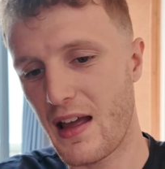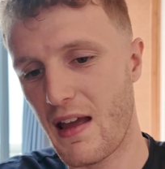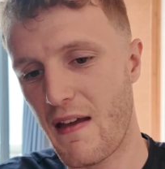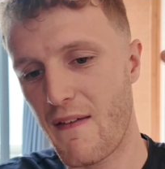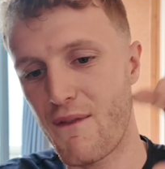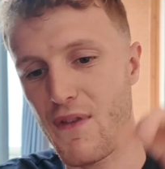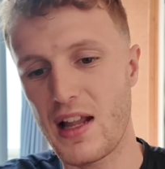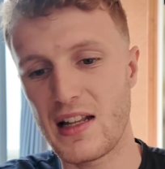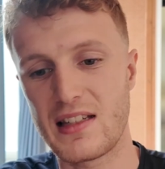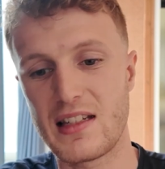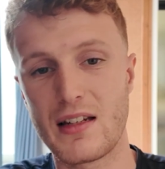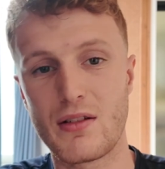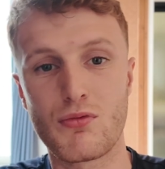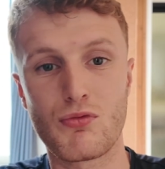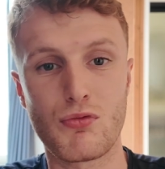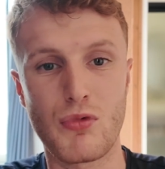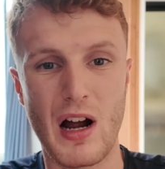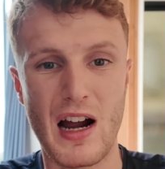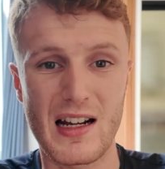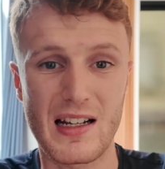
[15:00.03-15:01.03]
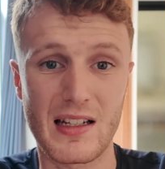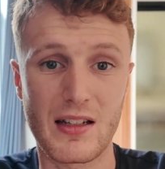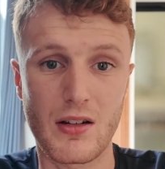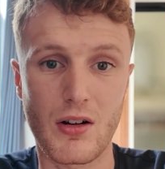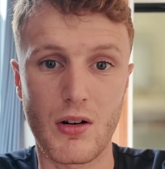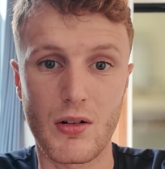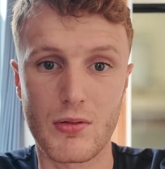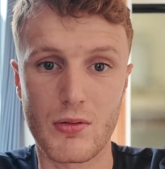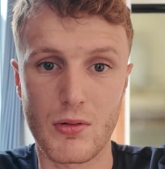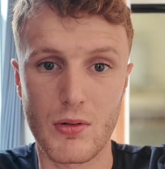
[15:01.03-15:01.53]
invented riding
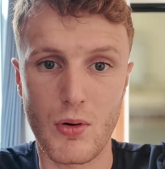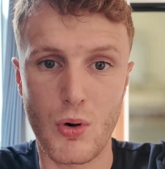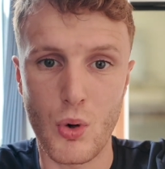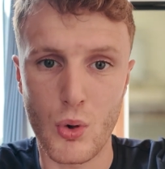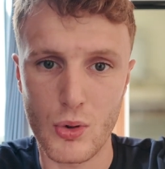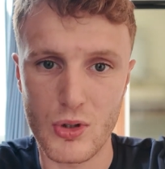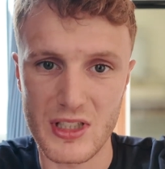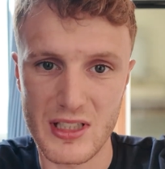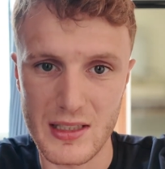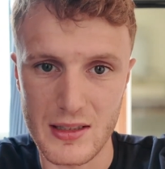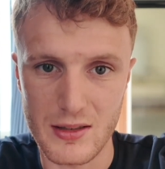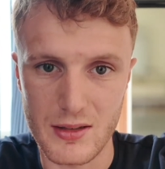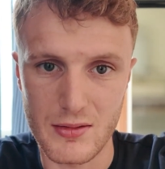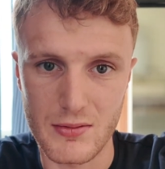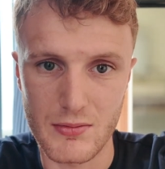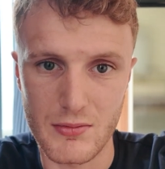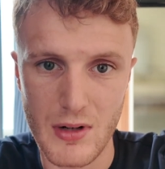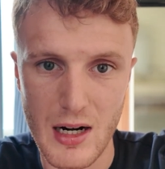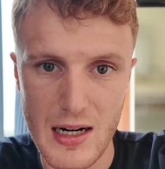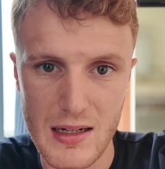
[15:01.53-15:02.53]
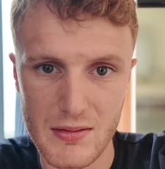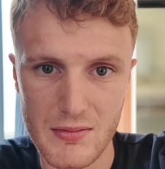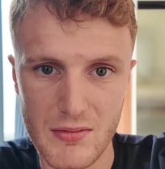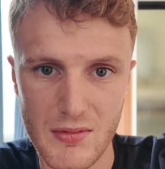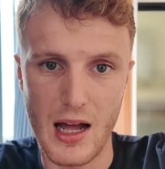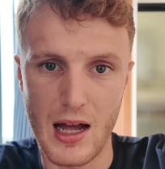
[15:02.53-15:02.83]
on horses, right?